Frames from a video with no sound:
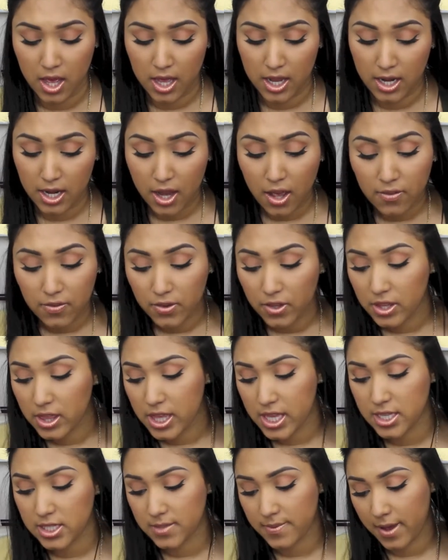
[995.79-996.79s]
enough good
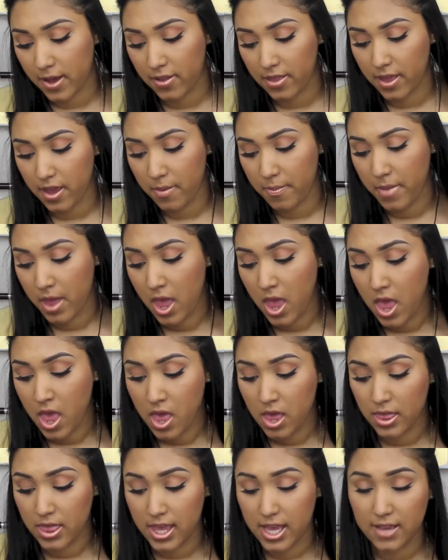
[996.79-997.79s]
things about them.
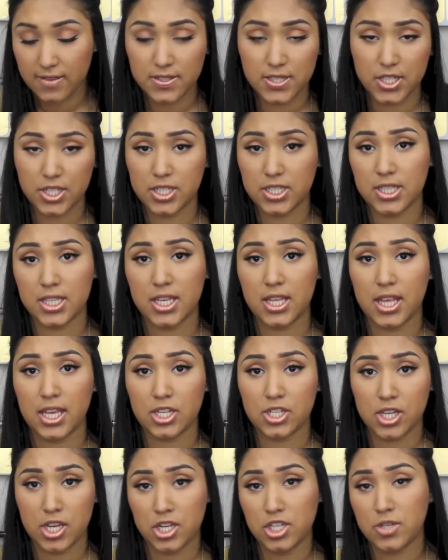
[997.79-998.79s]
They have seriously
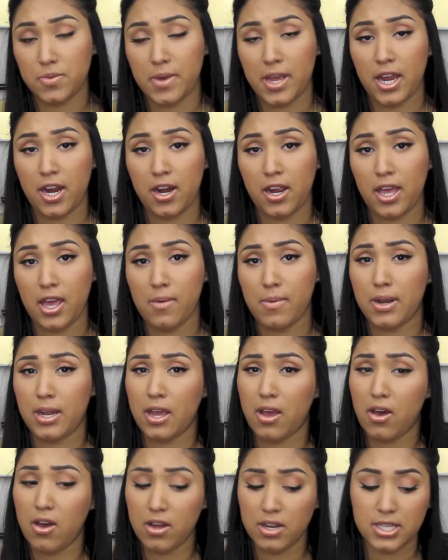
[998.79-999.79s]
like changed my hair game and
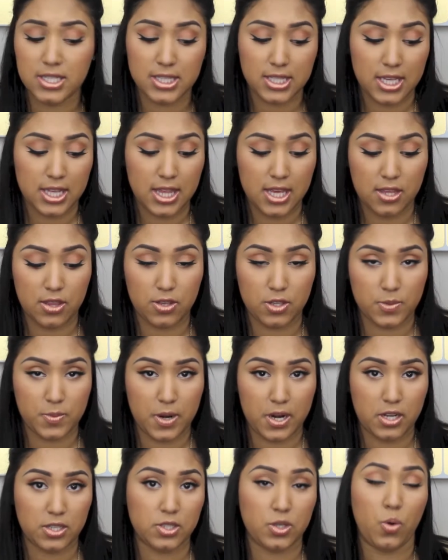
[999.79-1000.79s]
I honestly think those
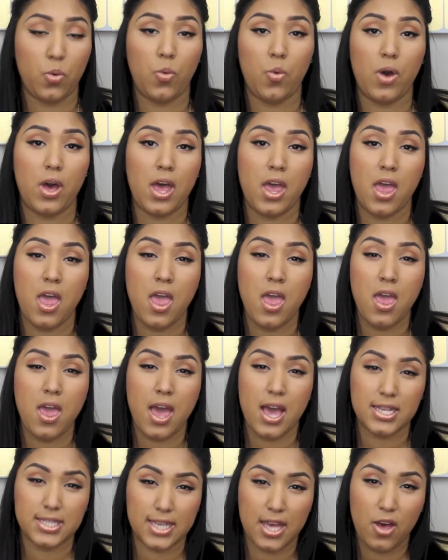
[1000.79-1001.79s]
products are what
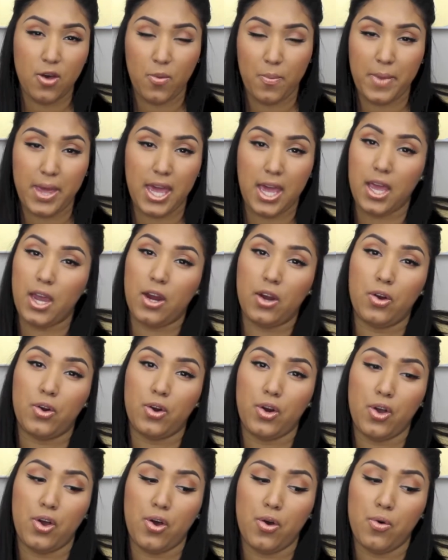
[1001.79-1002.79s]
has helped my hair
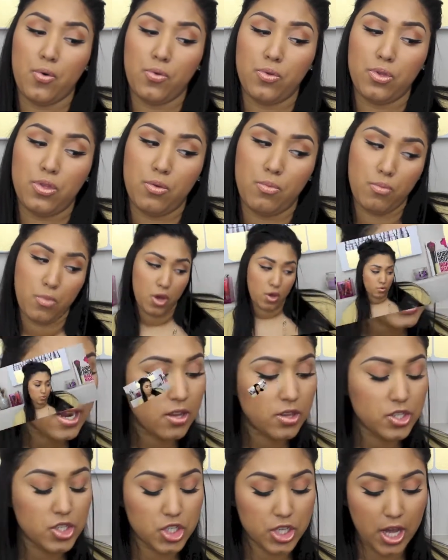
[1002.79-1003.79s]
grow the when most. When I get
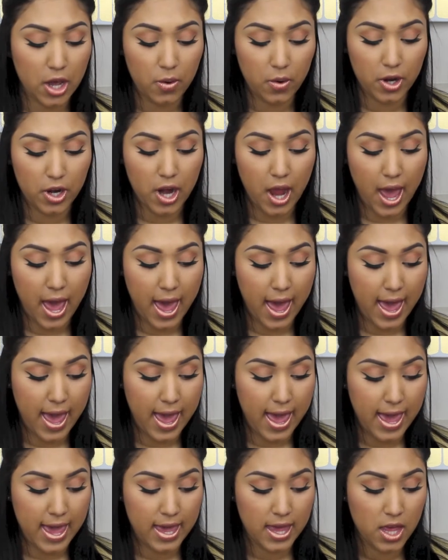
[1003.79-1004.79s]
out of the shower,
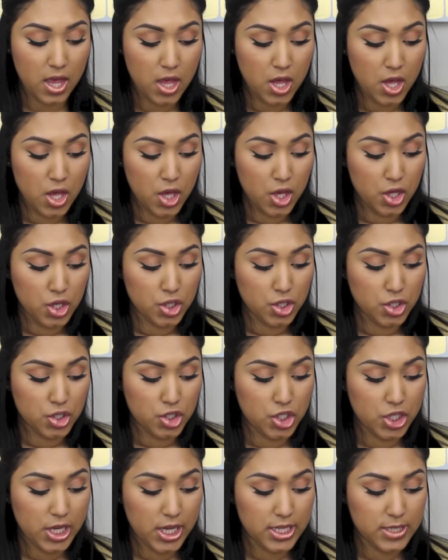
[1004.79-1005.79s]
I
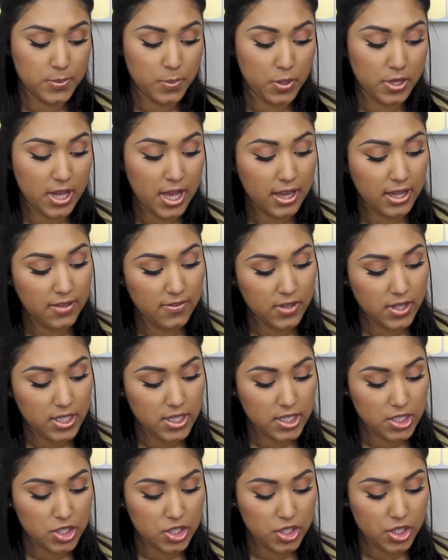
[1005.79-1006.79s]
just put that leave-in
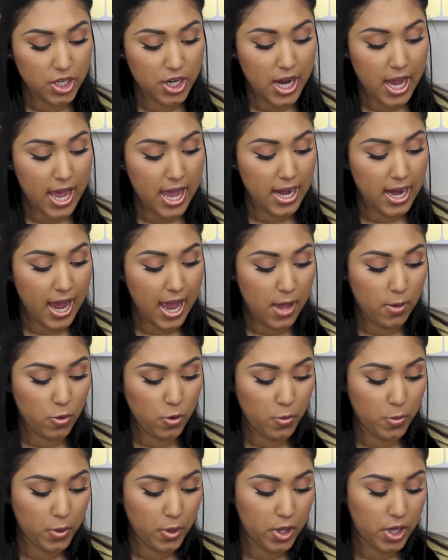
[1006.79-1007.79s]
conditioner and I
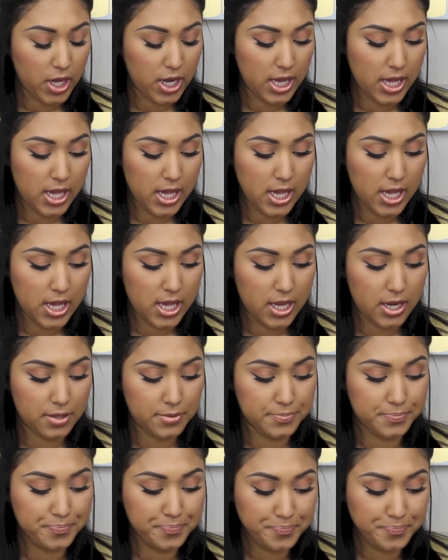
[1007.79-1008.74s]
will put in